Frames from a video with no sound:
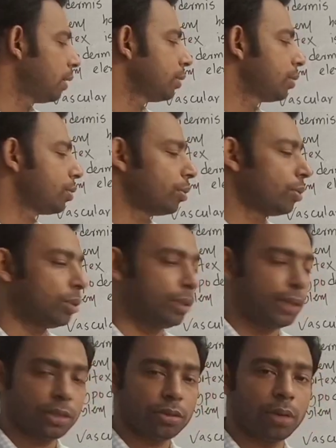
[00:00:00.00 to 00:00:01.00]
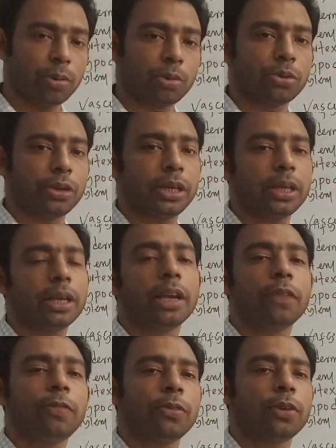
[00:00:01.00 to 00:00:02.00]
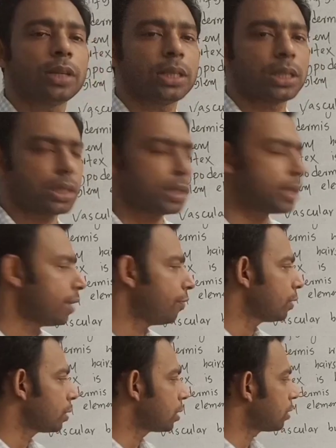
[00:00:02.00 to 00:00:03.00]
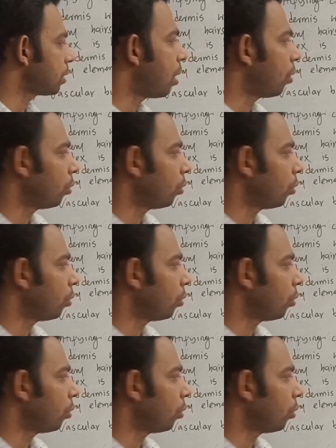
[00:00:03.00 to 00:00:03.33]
So that's all about today. Everyone, stay safe, stay sound.